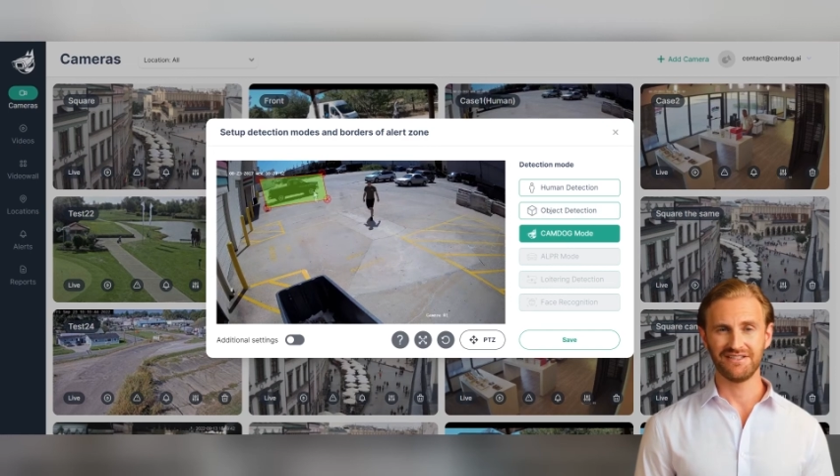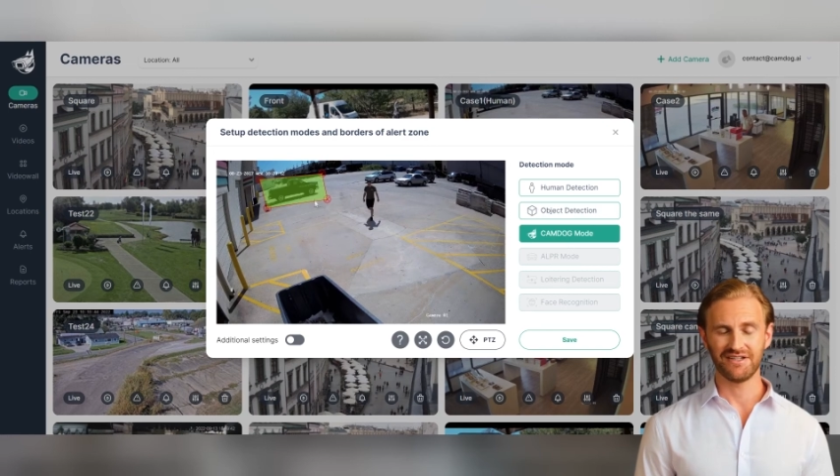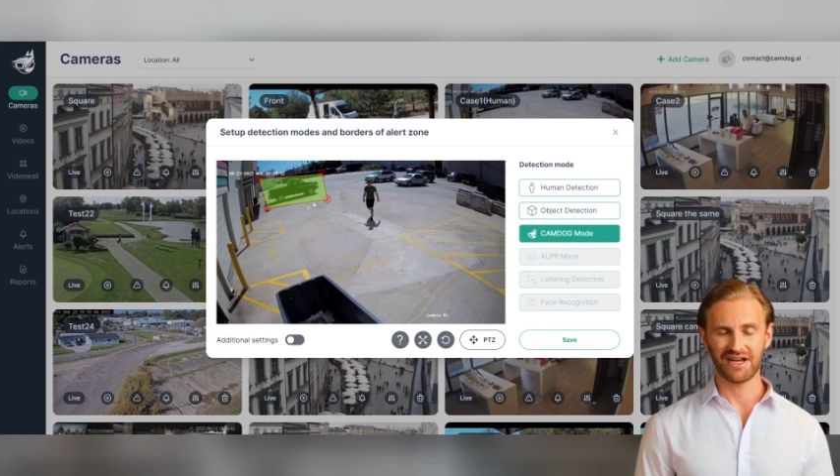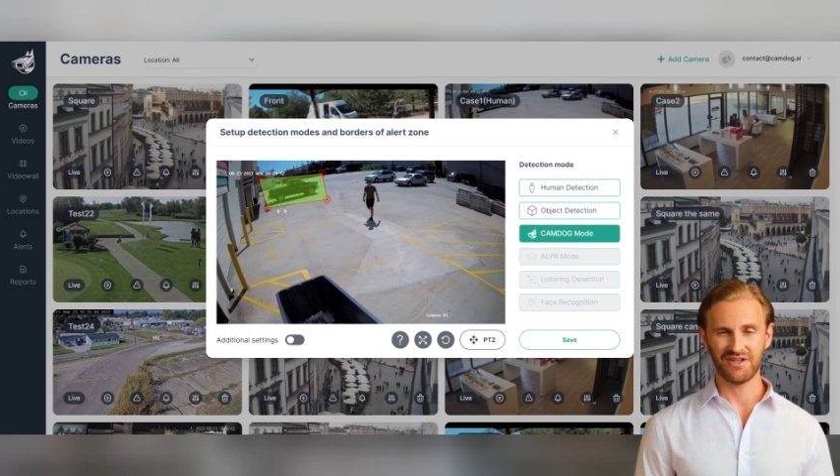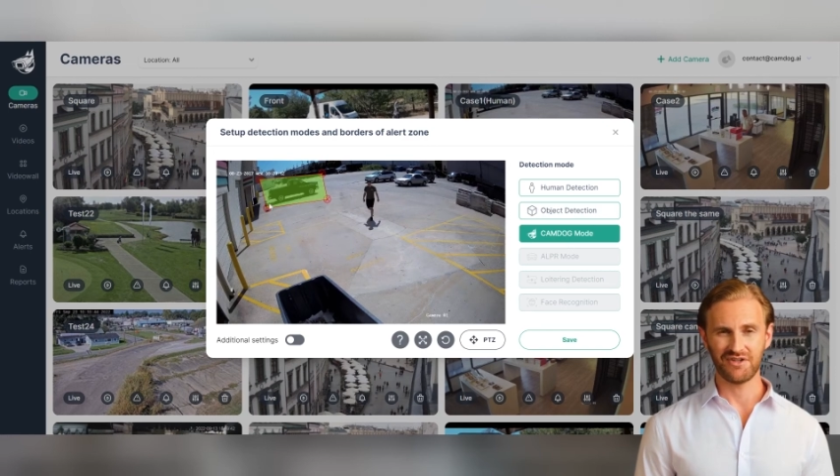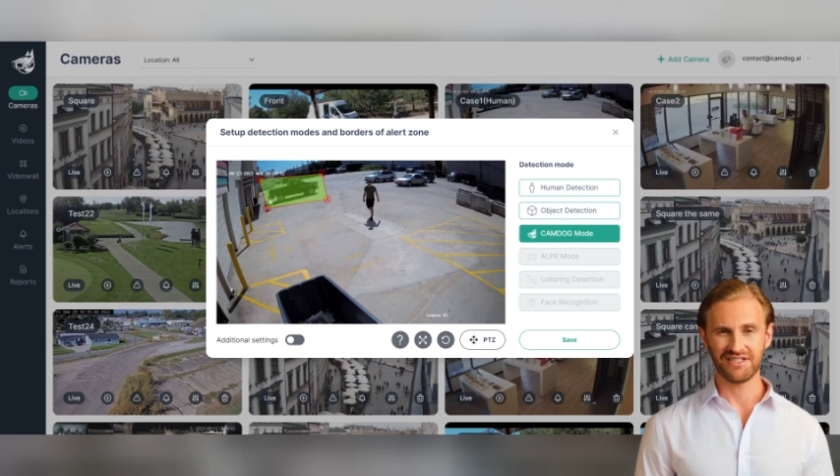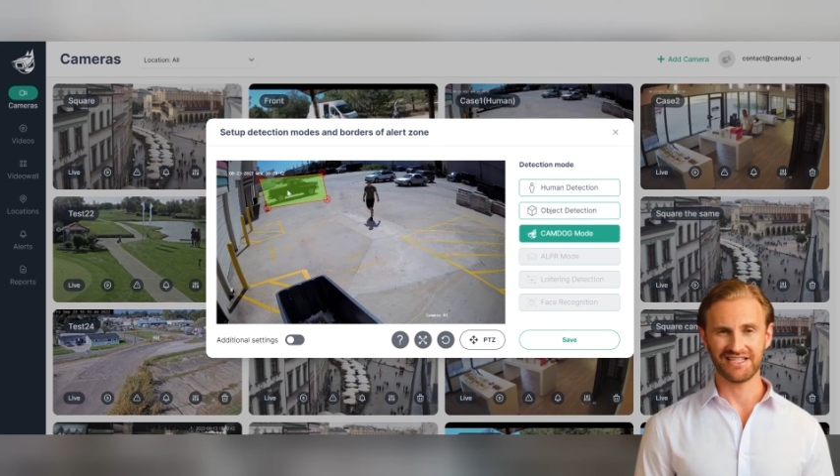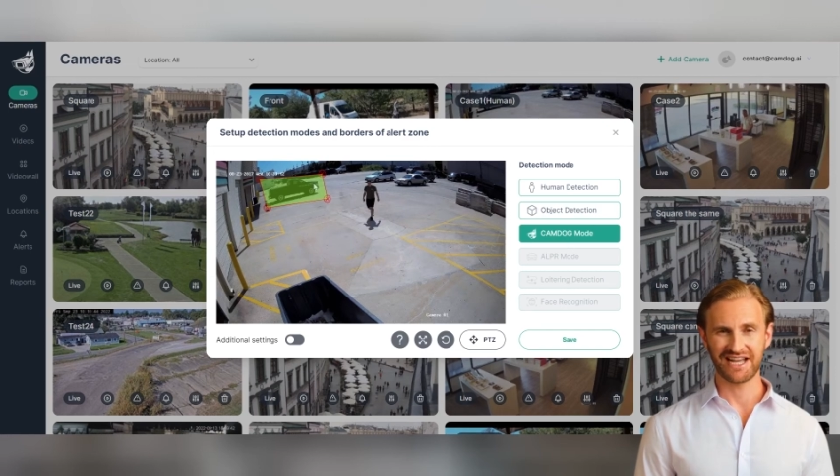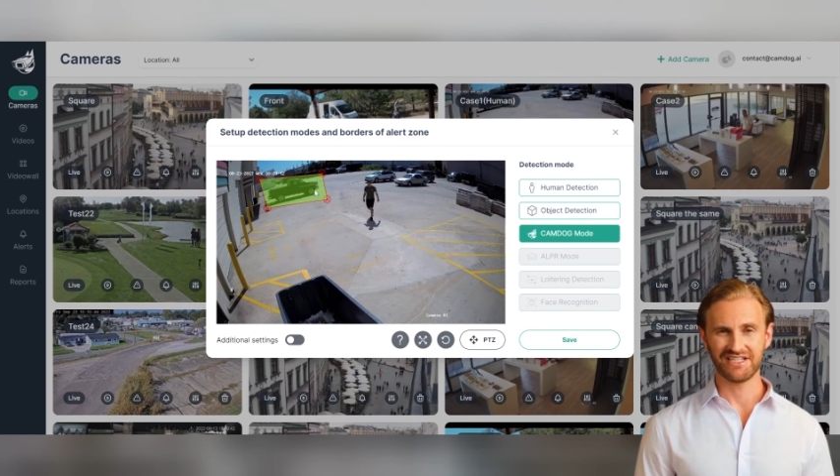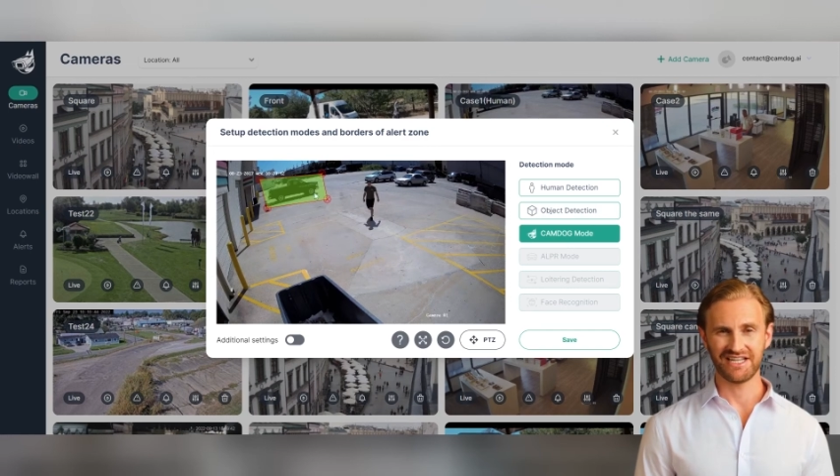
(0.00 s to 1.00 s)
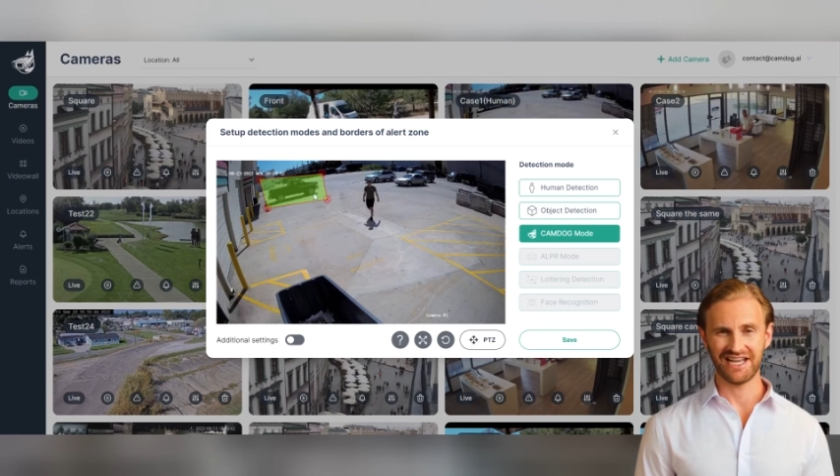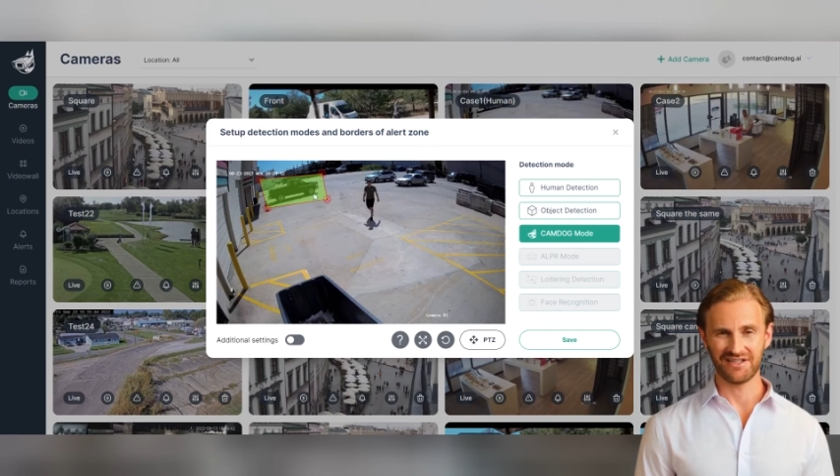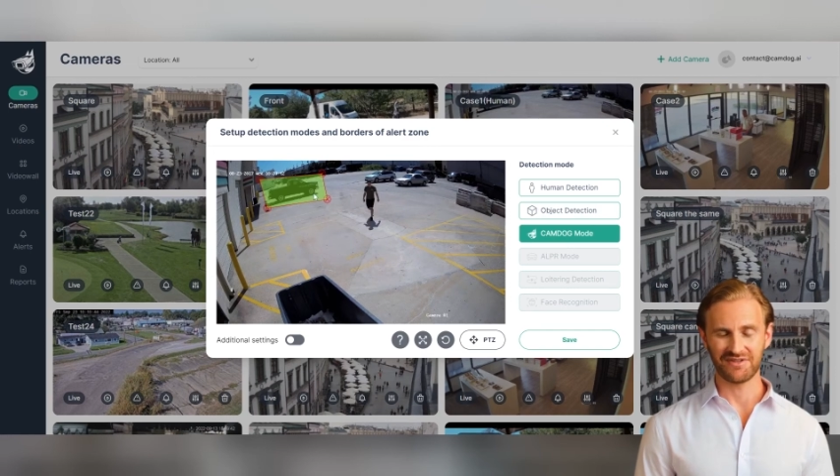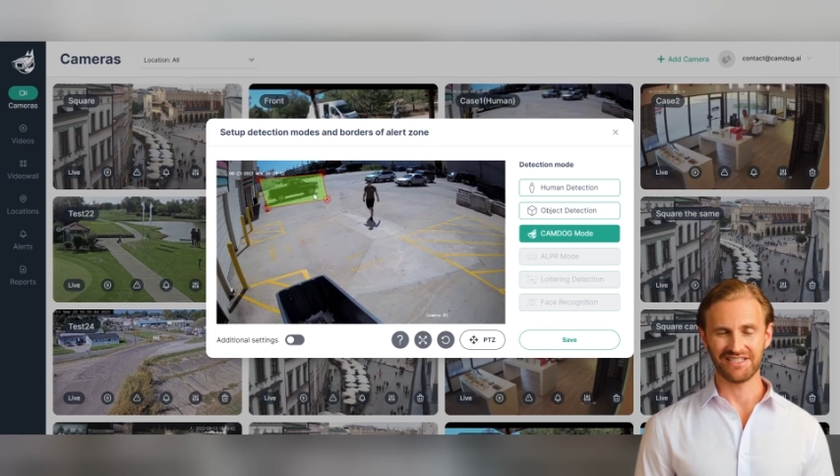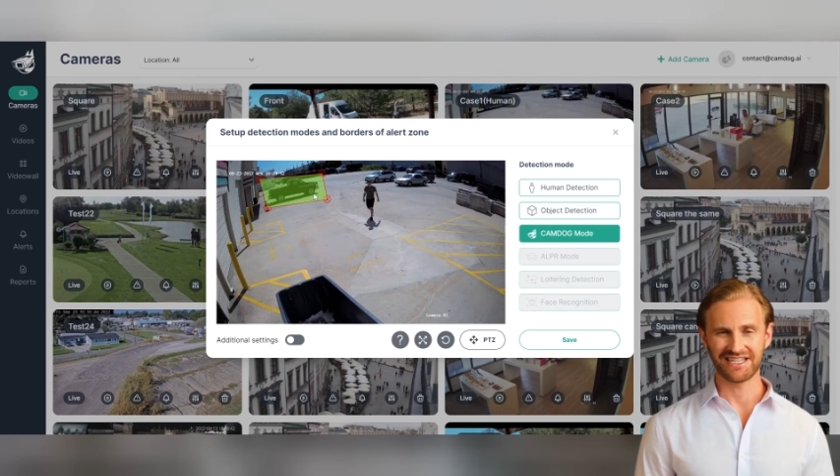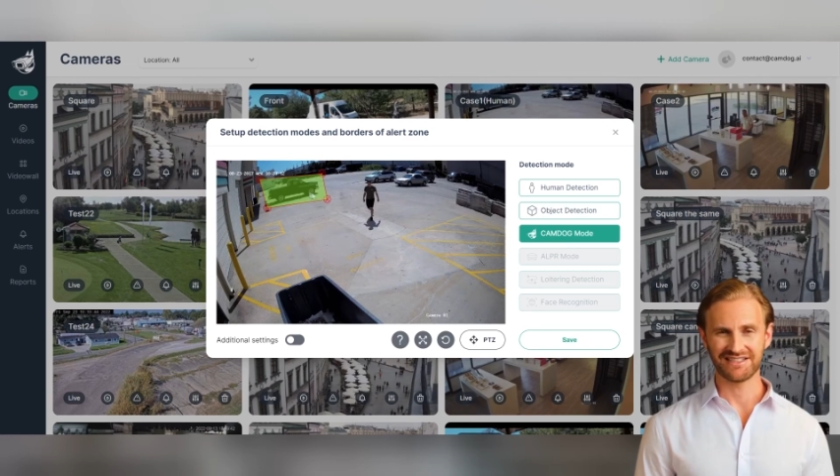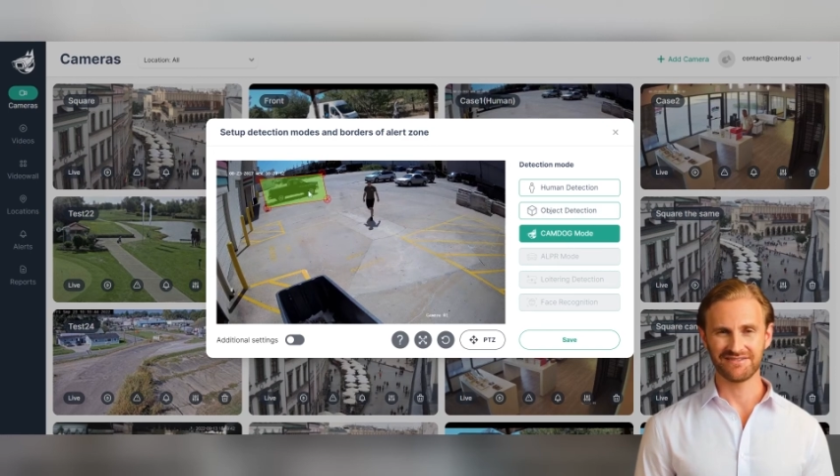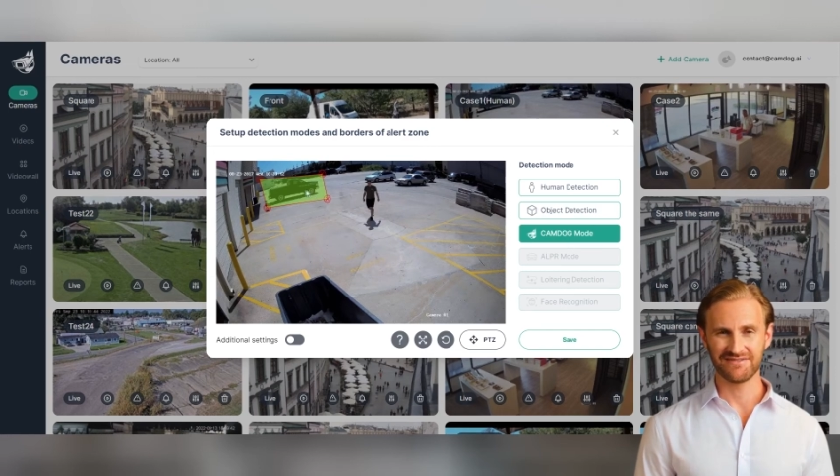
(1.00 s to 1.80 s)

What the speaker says: to get good detection accuracy.